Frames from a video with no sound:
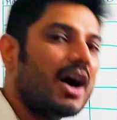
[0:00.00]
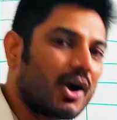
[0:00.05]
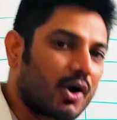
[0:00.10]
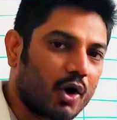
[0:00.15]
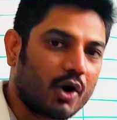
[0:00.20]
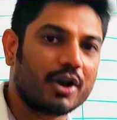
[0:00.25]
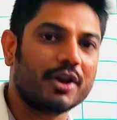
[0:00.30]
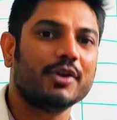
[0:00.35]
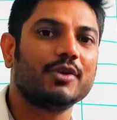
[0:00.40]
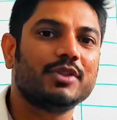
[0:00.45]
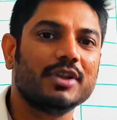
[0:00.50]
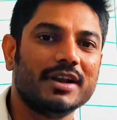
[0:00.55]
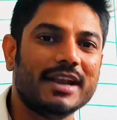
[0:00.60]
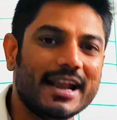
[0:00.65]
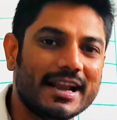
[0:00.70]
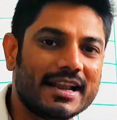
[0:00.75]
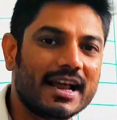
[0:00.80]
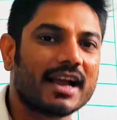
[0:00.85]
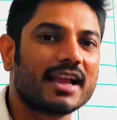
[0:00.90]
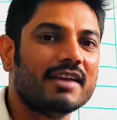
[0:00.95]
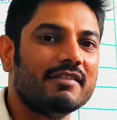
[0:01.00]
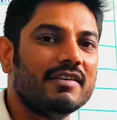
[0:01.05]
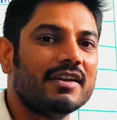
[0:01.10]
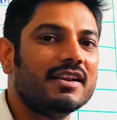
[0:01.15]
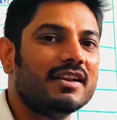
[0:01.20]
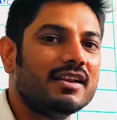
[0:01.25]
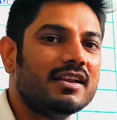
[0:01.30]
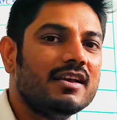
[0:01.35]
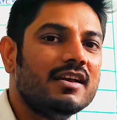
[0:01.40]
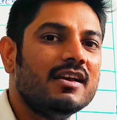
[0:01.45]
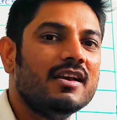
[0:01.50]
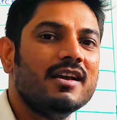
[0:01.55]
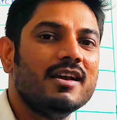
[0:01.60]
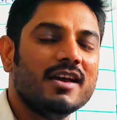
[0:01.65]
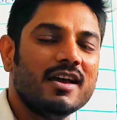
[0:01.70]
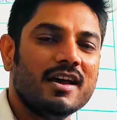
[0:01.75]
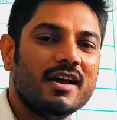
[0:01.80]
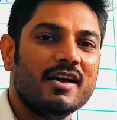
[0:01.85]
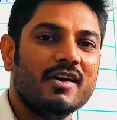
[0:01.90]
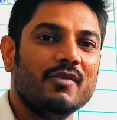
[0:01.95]
according to the data given,
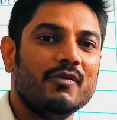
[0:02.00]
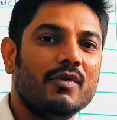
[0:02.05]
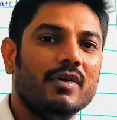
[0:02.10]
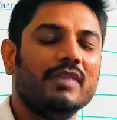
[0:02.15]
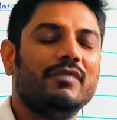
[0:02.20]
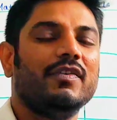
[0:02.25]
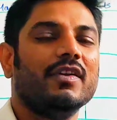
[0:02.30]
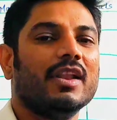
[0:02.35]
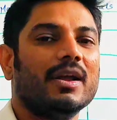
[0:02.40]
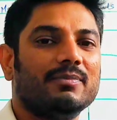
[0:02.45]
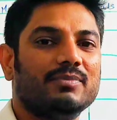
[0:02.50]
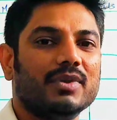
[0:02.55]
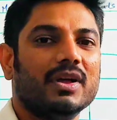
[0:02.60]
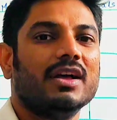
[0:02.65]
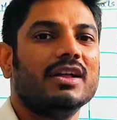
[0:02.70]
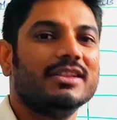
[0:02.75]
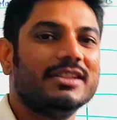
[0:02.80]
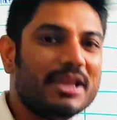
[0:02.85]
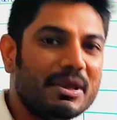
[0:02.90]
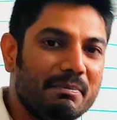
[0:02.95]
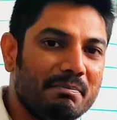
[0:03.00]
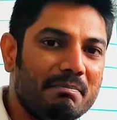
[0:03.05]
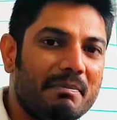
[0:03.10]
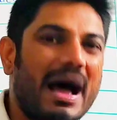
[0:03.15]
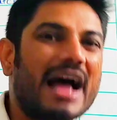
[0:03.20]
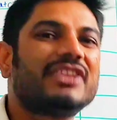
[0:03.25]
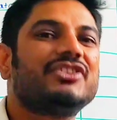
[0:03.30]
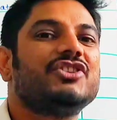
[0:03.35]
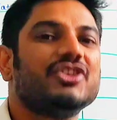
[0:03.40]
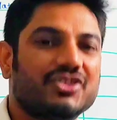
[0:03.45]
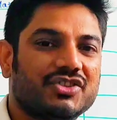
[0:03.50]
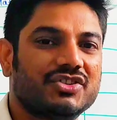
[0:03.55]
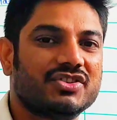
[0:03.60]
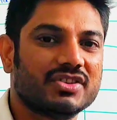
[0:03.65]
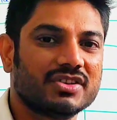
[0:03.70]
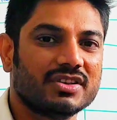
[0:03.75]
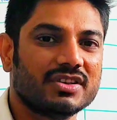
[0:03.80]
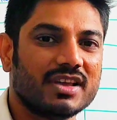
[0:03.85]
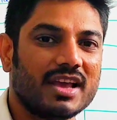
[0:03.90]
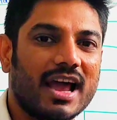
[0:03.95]
we'll fill up the
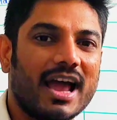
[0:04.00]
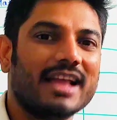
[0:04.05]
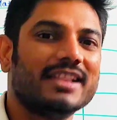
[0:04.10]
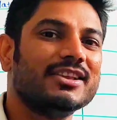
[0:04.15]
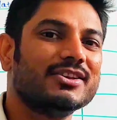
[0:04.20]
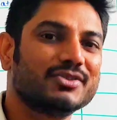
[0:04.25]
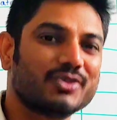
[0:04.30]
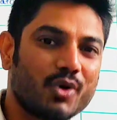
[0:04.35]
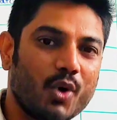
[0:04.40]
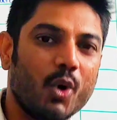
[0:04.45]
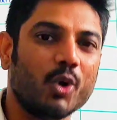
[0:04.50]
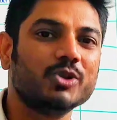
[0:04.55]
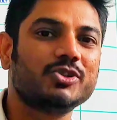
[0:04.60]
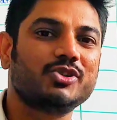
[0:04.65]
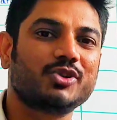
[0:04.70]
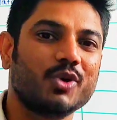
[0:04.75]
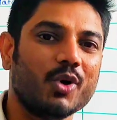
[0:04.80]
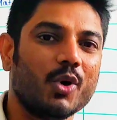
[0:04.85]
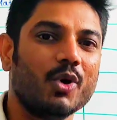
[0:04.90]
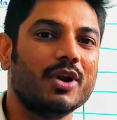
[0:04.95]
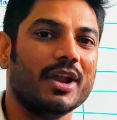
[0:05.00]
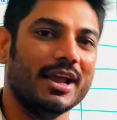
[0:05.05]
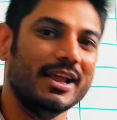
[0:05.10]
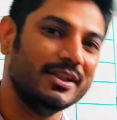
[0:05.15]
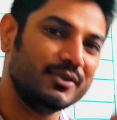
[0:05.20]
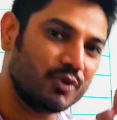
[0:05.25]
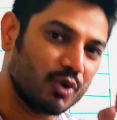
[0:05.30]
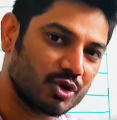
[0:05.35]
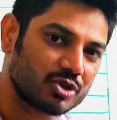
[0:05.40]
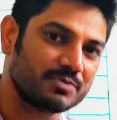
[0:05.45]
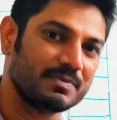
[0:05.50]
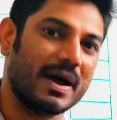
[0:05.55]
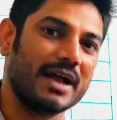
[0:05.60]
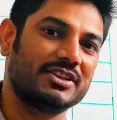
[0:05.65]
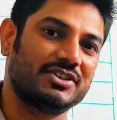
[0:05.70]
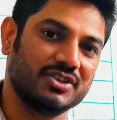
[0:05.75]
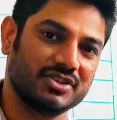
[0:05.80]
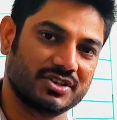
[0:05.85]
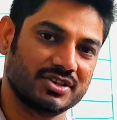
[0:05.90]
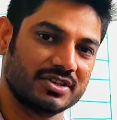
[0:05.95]
matches and the goals scored in those
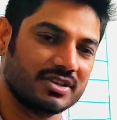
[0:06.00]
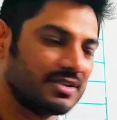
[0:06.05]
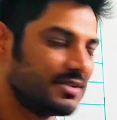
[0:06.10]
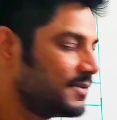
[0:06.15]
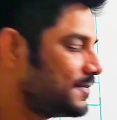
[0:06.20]
matches.